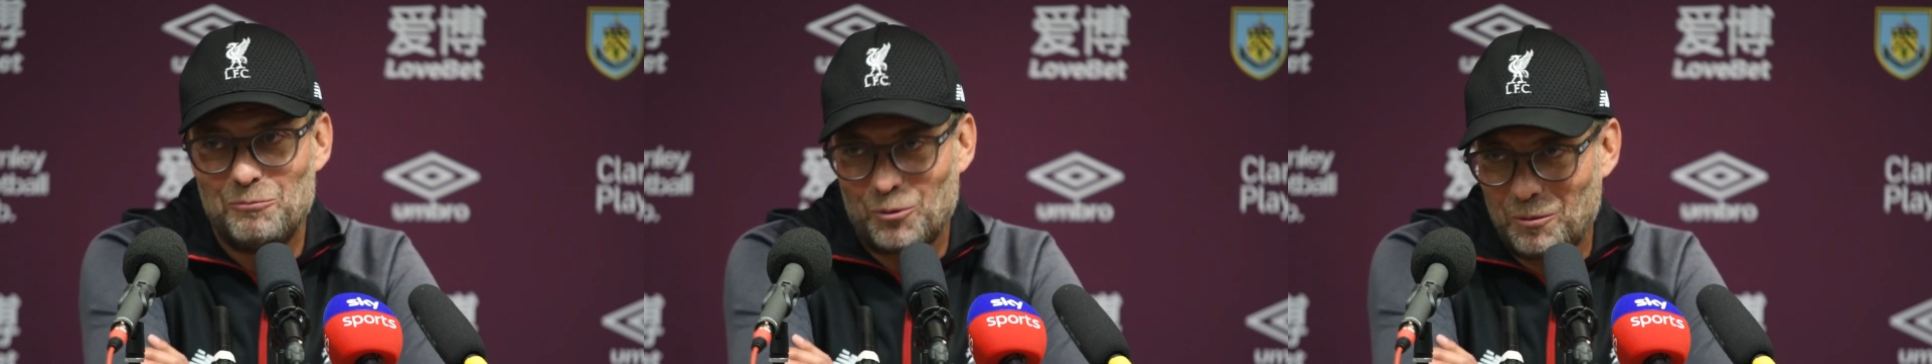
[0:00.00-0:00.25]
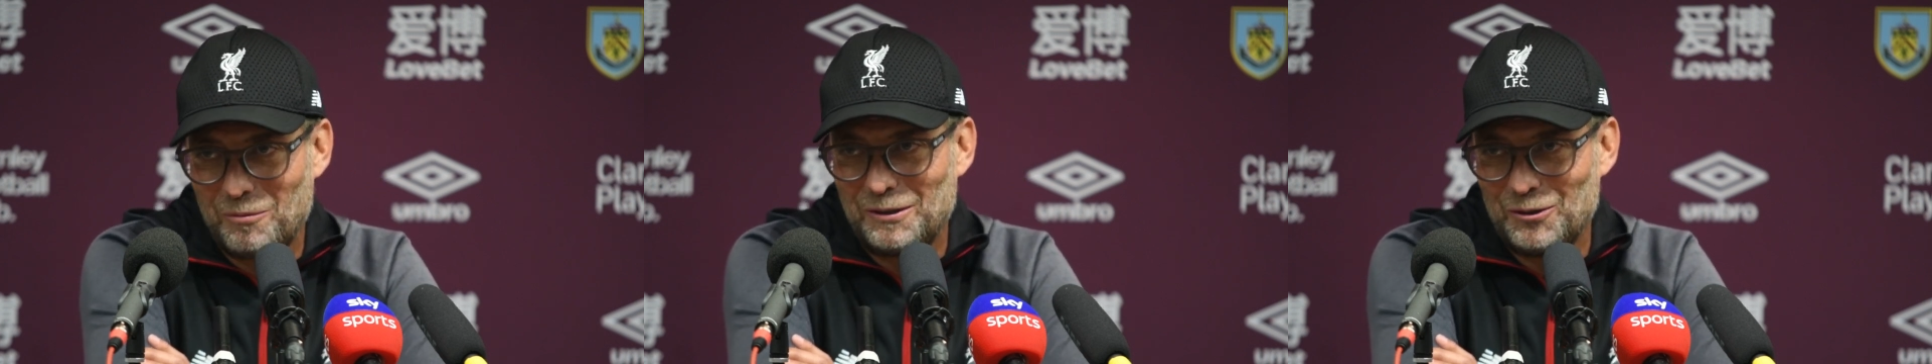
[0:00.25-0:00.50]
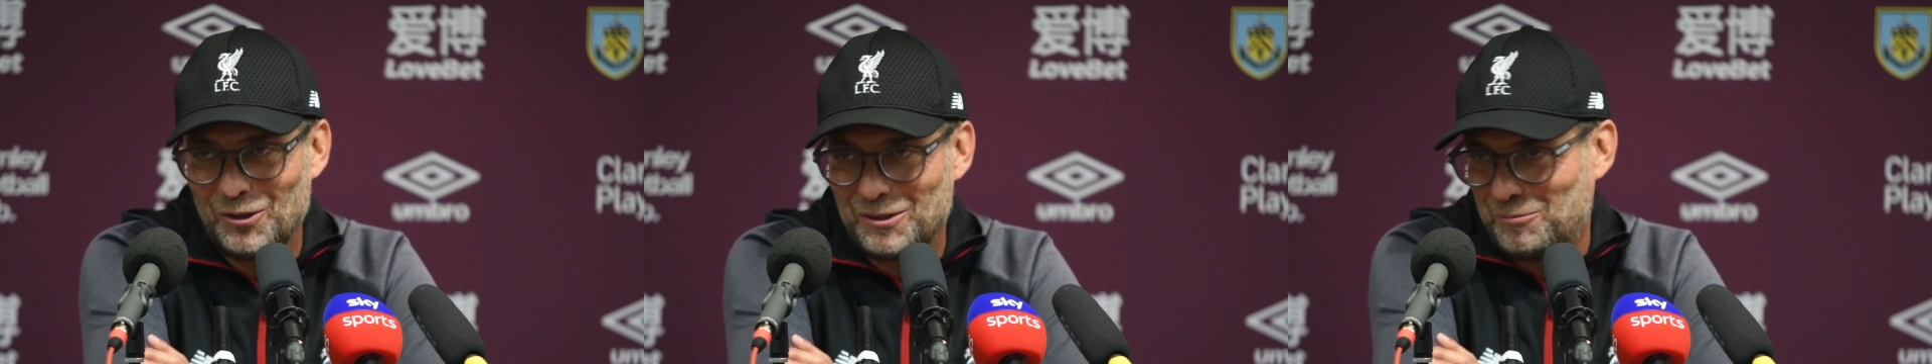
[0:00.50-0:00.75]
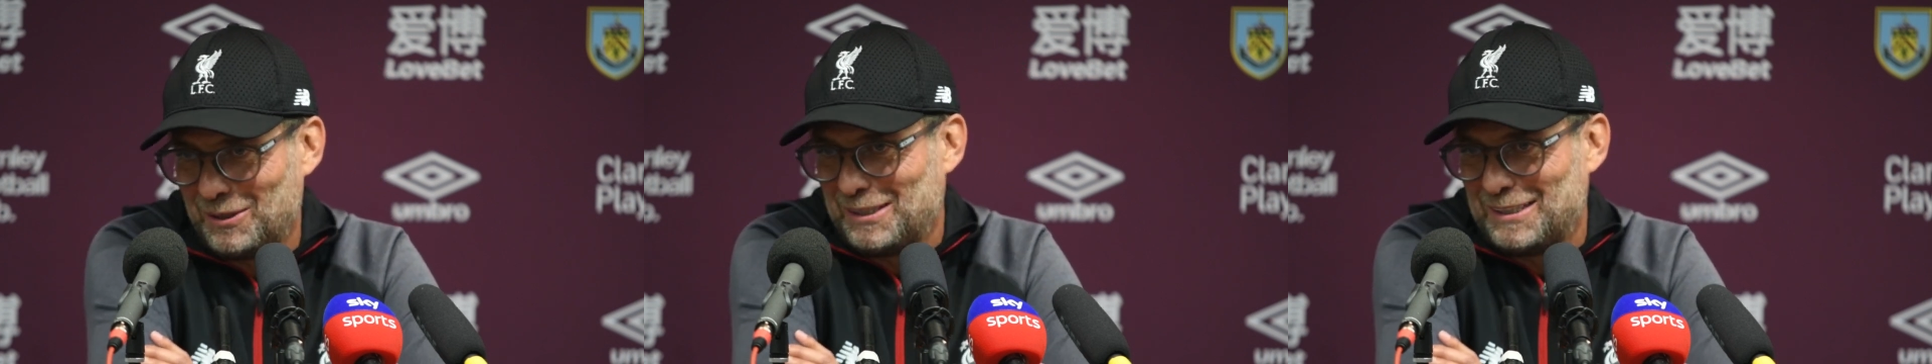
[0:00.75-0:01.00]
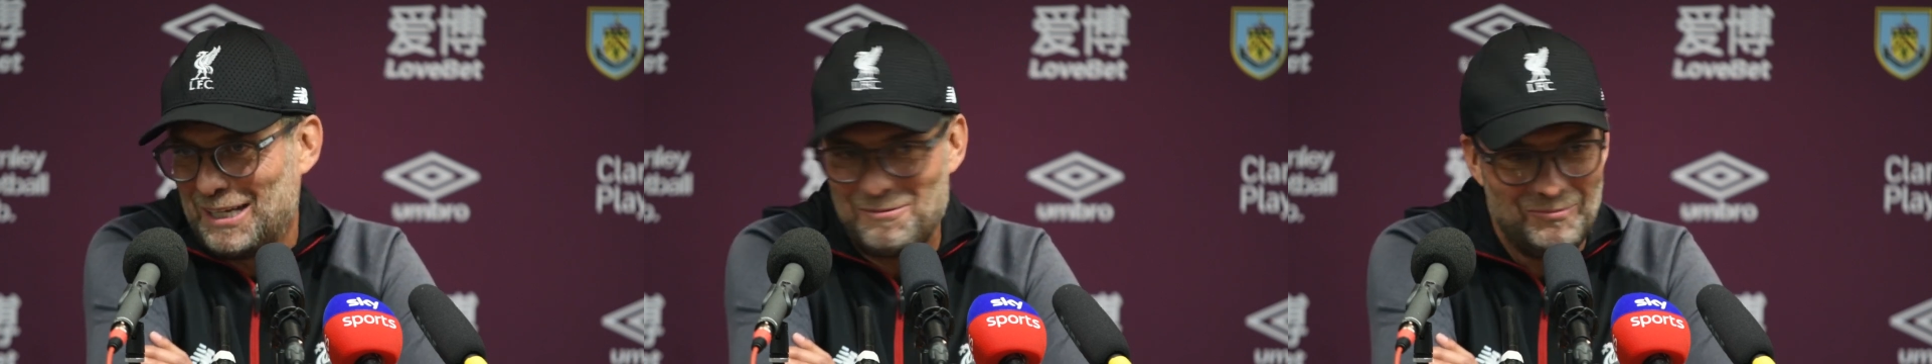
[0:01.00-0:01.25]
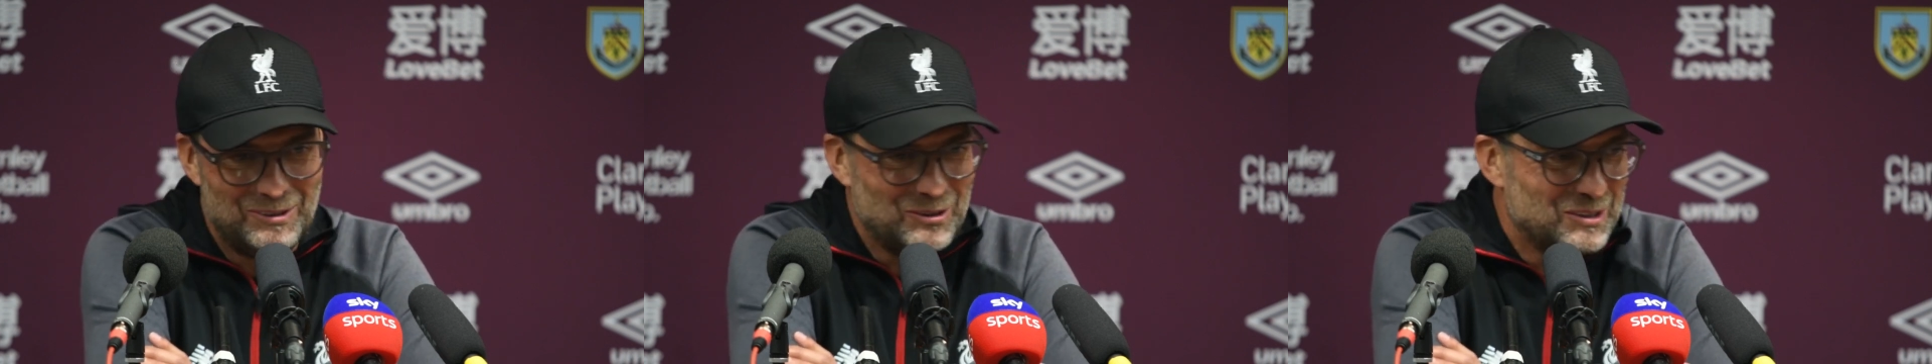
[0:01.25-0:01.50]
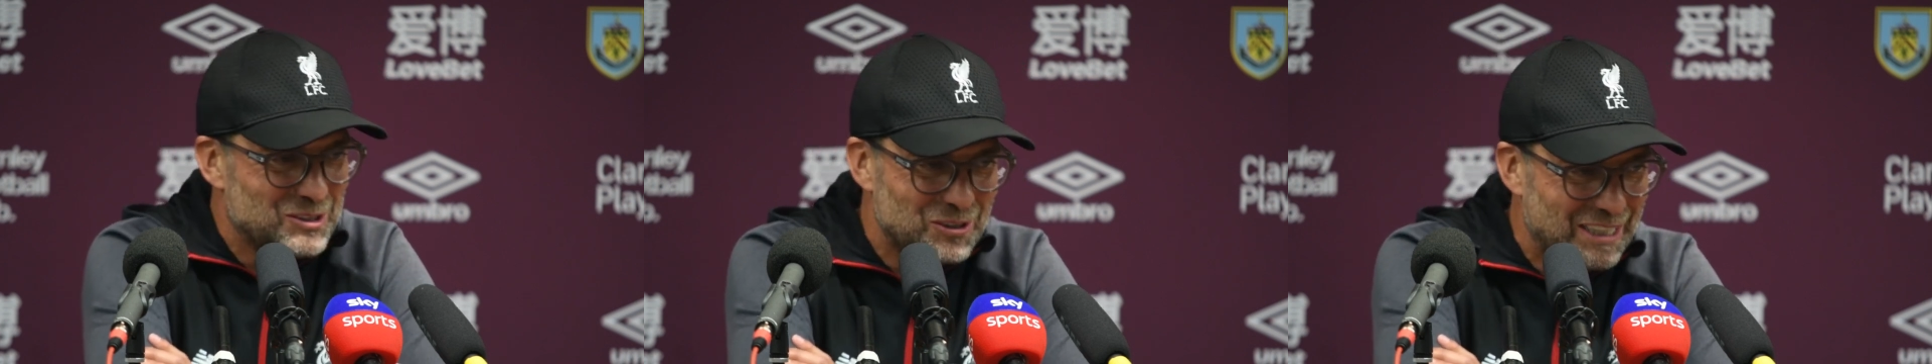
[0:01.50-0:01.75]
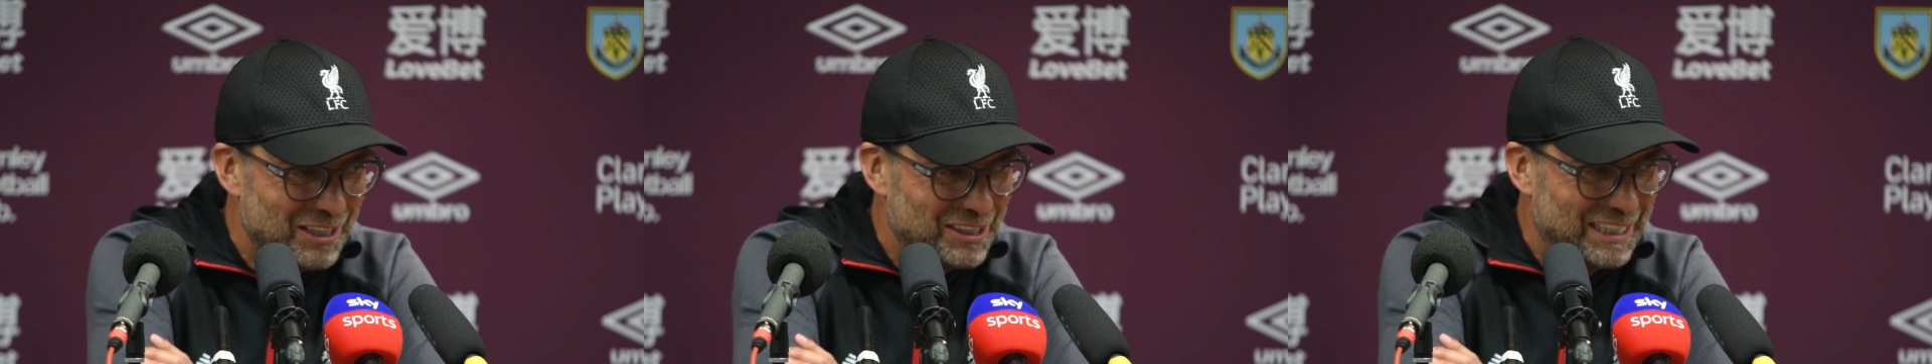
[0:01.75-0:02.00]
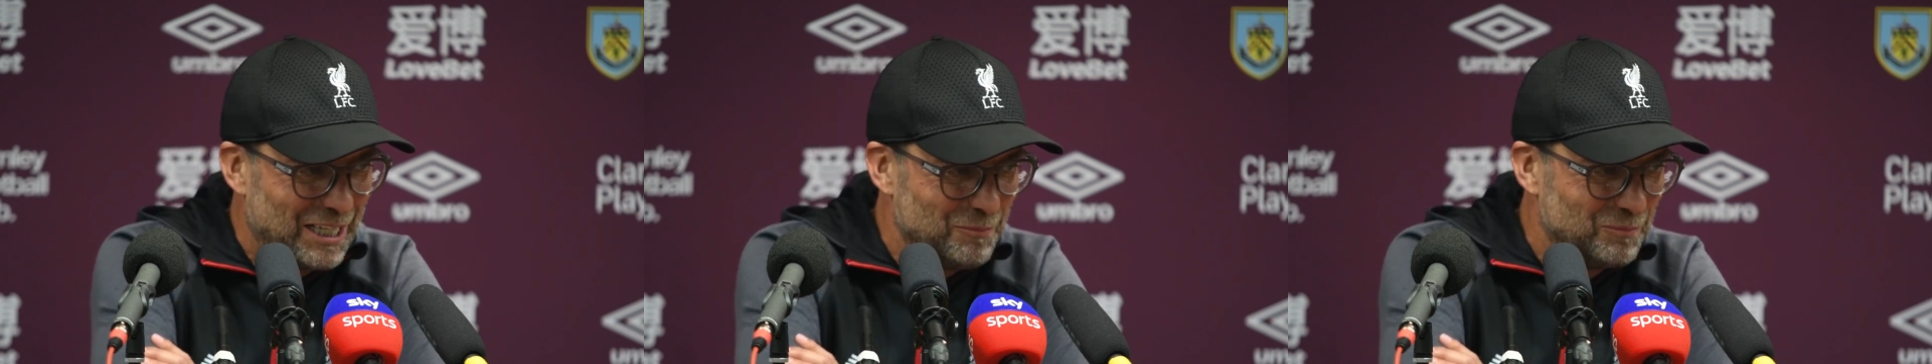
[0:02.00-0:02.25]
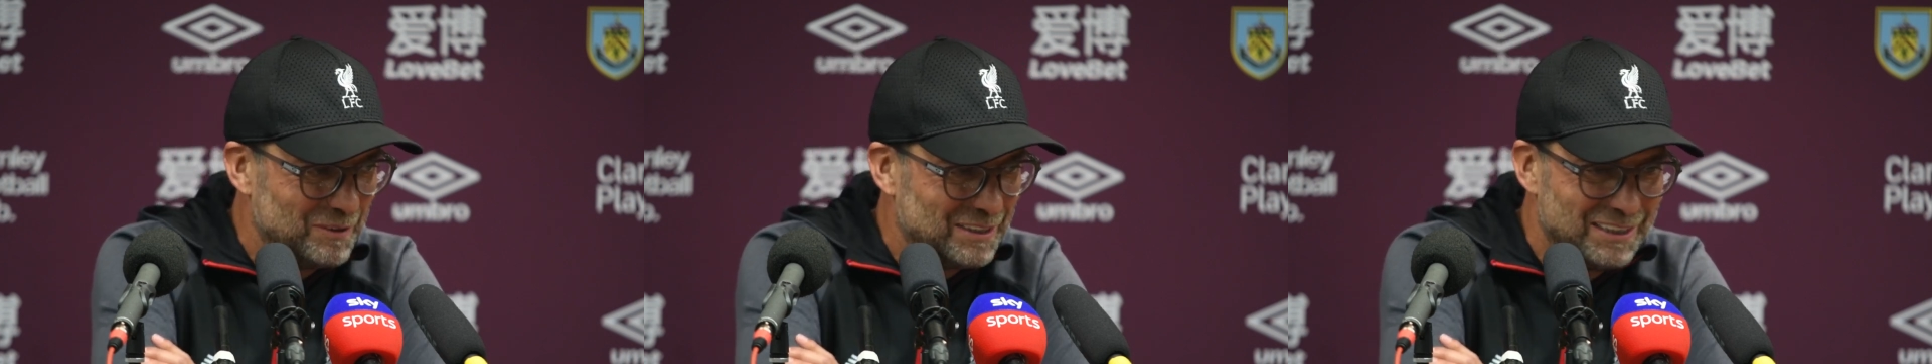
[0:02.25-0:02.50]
Probably not, but it happened. So it's nothing happened.